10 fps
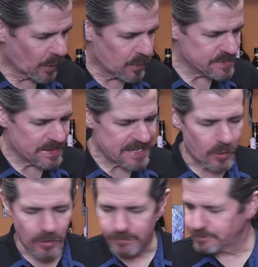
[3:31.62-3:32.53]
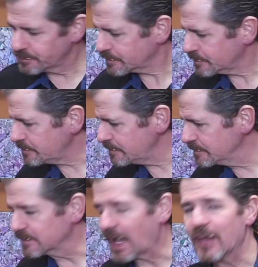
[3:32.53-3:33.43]
Where's my towel?
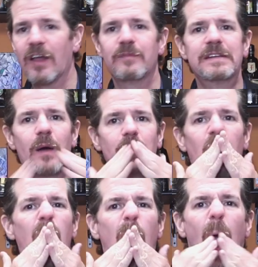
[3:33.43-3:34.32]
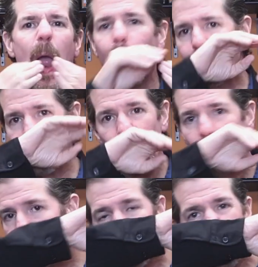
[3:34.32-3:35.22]
I don't have my towel there. All right.
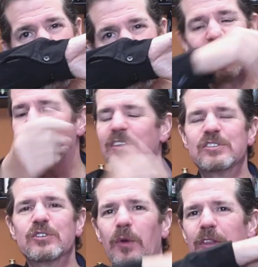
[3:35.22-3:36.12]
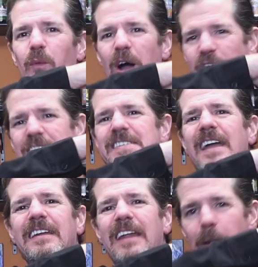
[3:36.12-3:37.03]
Whatever. This is going in the wash in a
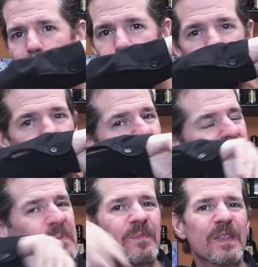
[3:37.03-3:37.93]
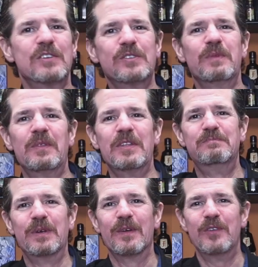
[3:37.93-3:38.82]
second anyway. So I'm doing this
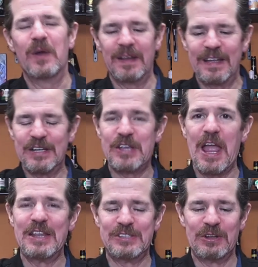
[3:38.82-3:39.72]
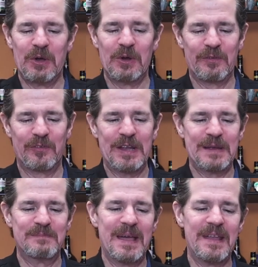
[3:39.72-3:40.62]
beer review. I'm going to get changed and go to
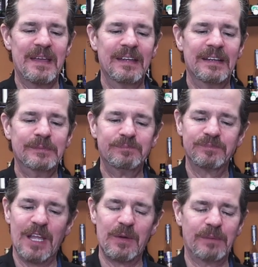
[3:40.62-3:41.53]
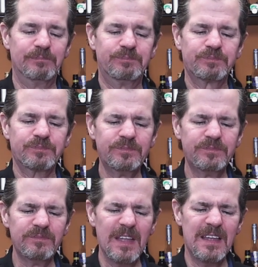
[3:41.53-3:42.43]
freaking bed. Anyway,
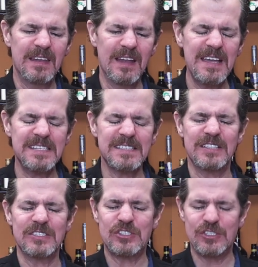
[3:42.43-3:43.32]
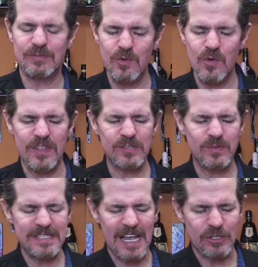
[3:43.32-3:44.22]
nice and smooth.
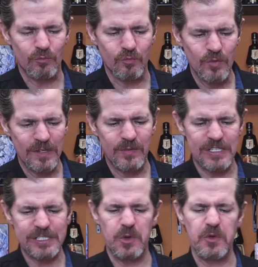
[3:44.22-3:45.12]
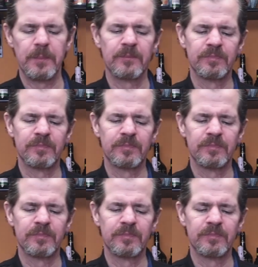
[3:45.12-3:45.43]
This one's actually really, really smooth.